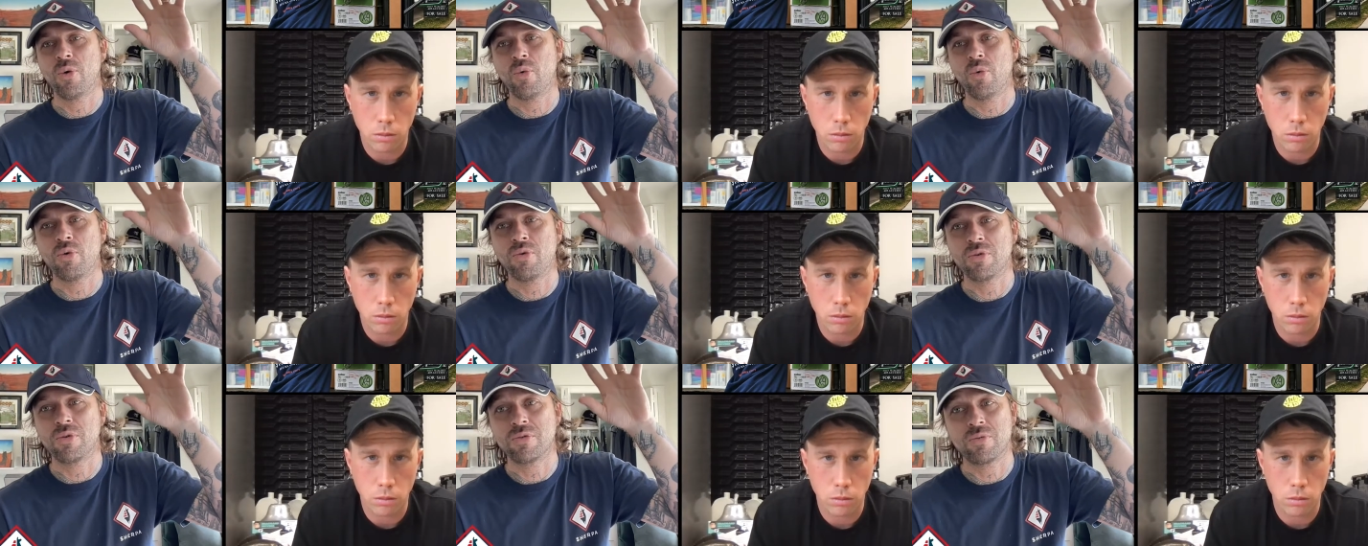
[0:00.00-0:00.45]

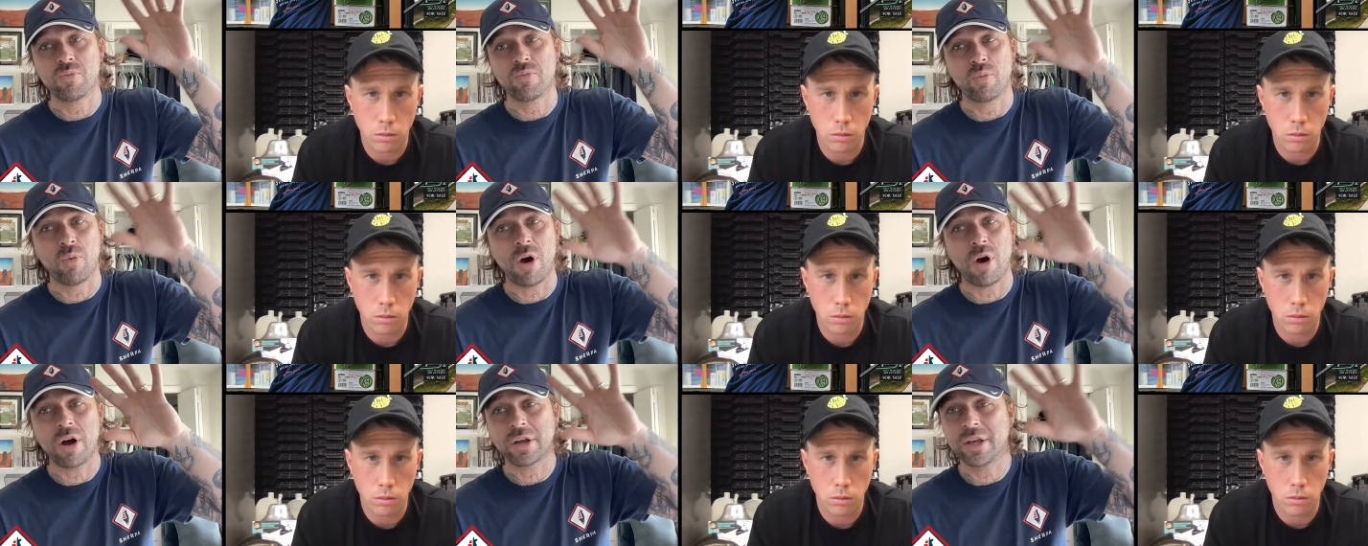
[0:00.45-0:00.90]

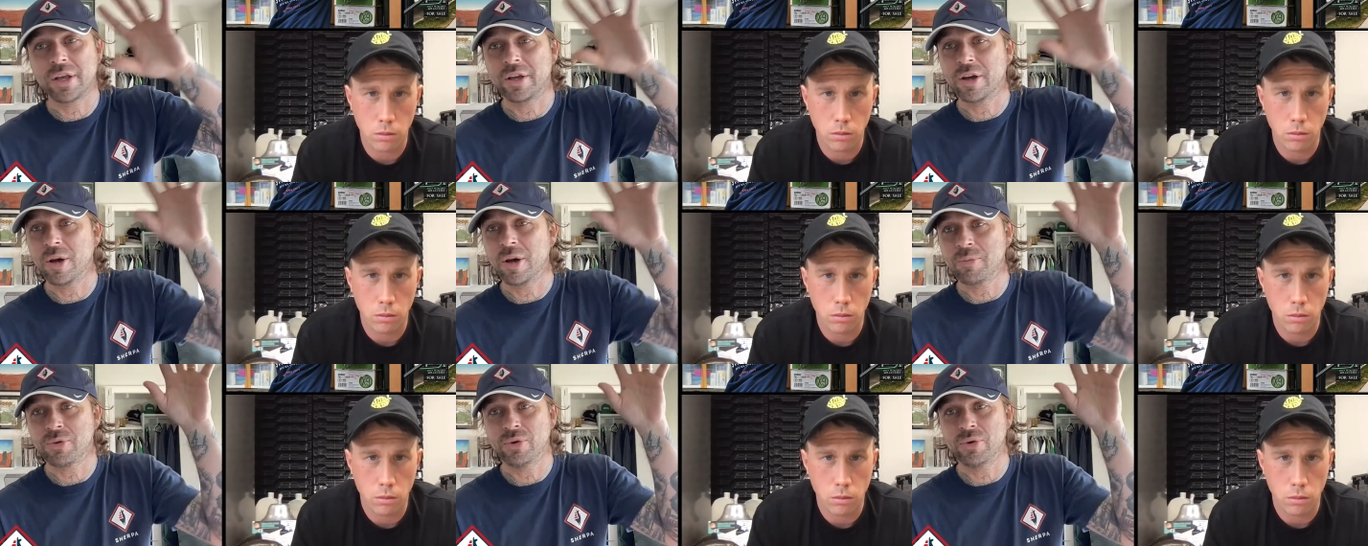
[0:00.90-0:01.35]
Speaker 1: walking up to a
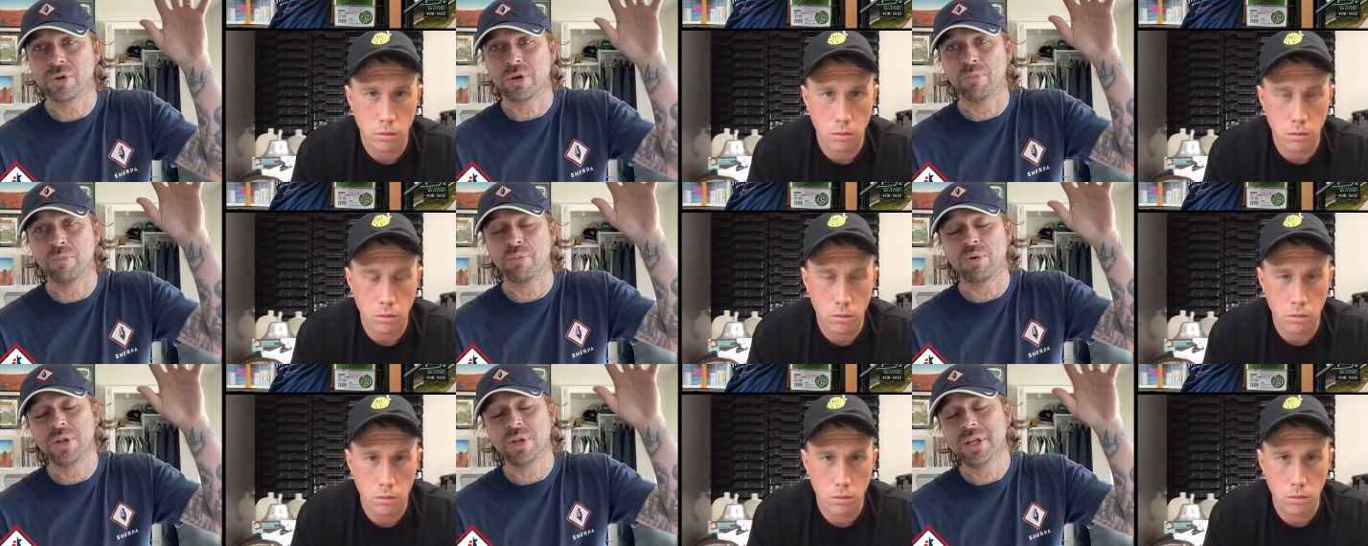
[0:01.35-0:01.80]

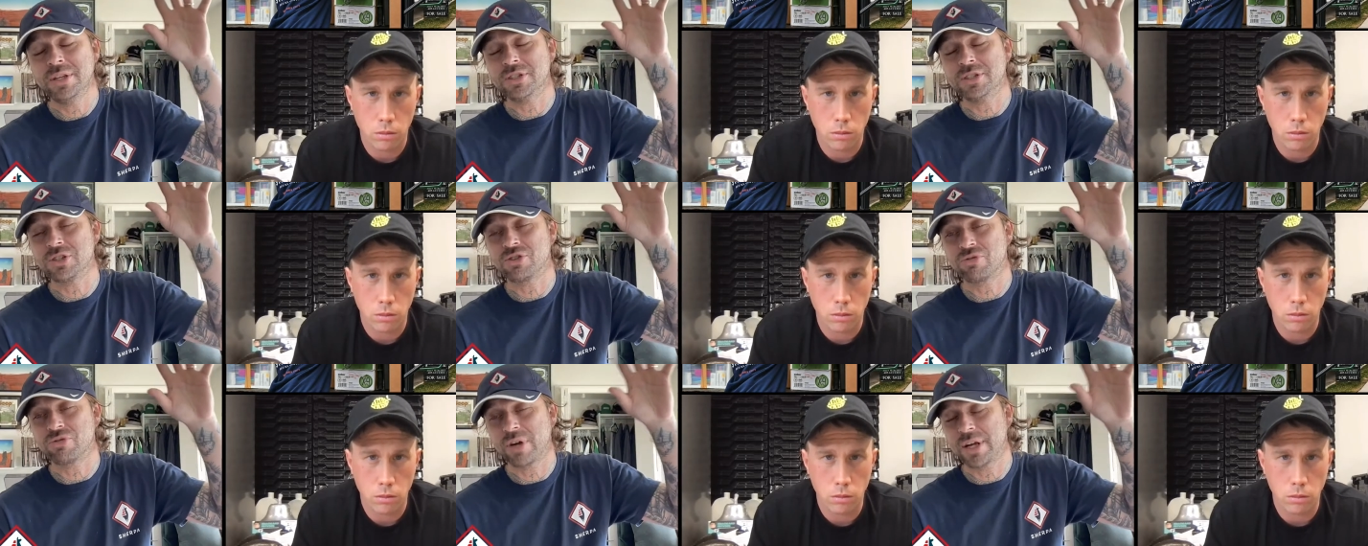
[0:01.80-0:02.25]
complete
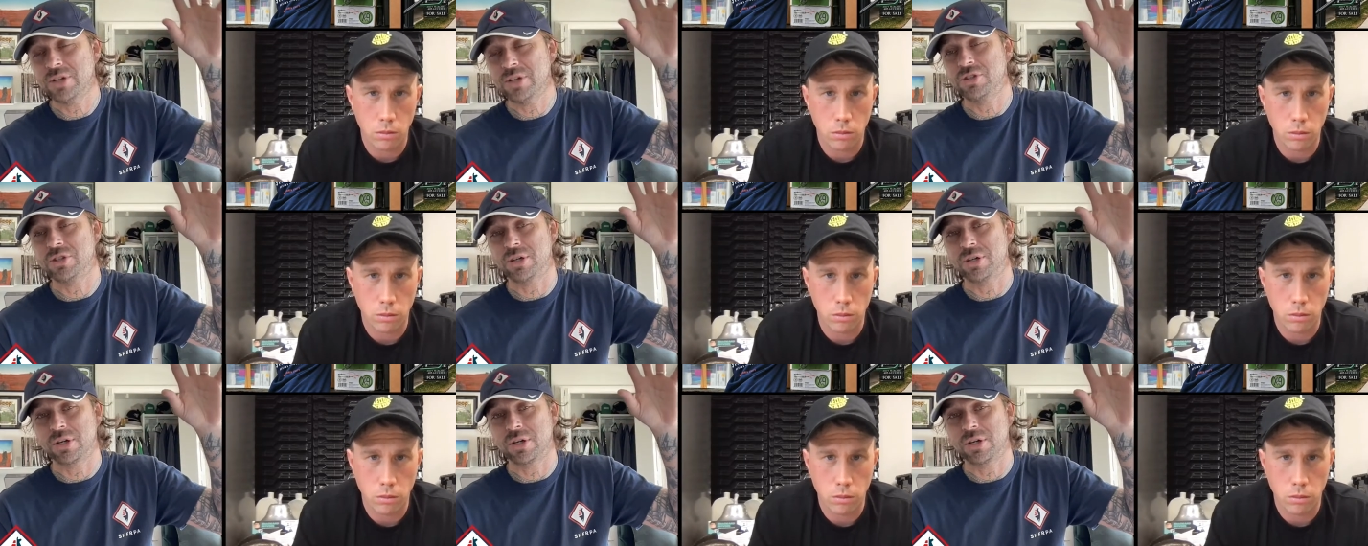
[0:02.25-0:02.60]
stranger